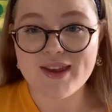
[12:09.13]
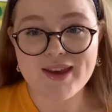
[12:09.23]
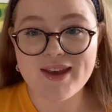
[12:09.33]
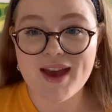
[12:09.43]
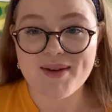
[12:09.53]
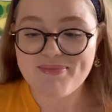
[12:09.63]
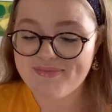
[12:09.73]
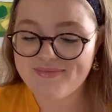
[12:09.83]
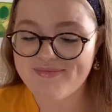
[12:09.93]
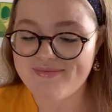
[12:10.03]
Yeah,
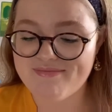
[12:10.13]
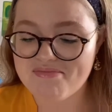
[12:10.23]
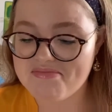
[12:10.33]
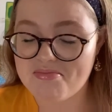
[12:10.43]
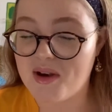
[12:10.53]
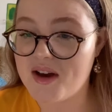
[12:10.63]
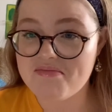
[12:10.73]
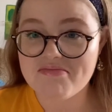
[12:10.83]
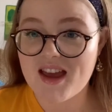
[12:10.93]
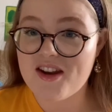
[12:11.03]
but
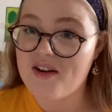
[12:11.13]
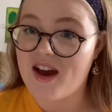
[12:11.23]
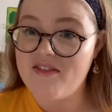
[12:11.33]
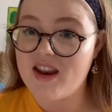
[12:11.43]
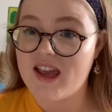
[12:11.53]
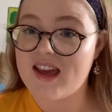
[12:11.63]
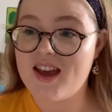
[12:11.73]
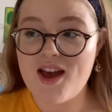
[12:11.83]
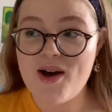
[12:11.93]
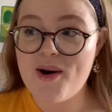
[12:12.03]
I don't have any,
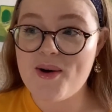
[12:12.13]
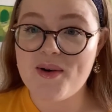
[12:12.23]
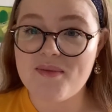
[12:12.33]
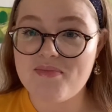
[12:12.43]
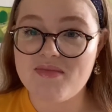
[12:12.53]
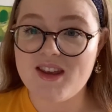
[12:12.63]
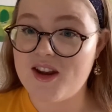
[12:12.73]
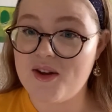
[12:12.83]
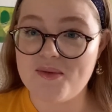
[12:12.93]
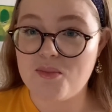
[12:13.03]

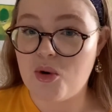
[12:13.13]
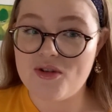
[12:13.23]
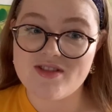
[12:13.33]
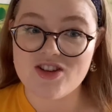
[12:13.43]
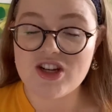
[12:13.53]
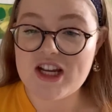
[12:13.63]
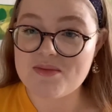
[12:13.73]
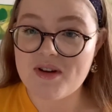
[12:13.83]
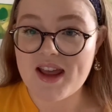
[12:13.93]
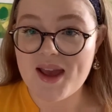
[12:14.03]
want to change
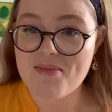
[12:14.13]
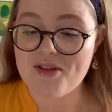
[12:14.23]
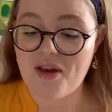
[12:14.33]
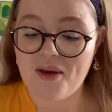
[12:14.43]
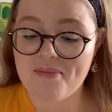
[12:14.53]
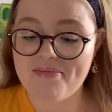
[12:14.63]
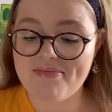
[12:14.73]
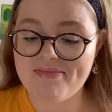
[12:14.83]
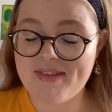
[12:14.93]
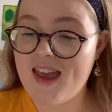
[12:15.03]
my name, so
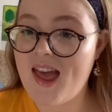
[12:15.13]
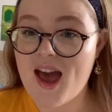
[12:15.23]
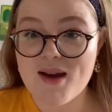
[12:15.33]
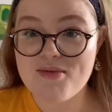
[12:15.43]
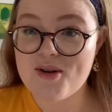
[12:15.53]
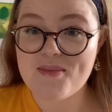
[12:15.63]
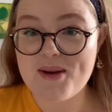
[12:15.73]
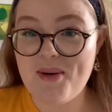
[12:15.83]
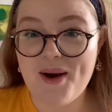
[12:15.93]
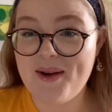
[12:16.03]
I probably
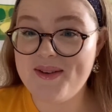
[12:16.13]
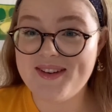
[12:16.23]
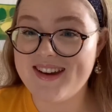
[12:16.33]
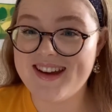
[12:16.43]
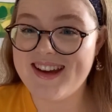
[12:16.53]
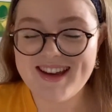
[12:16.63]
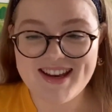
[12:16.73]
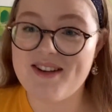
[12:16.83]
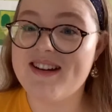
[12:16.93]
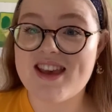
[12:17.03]
won't.
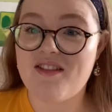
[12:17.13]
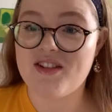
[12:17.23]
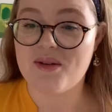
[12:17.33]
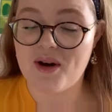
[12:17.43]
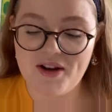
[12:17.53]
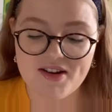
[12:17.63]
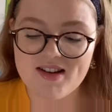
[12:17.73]
No, I definitely won't.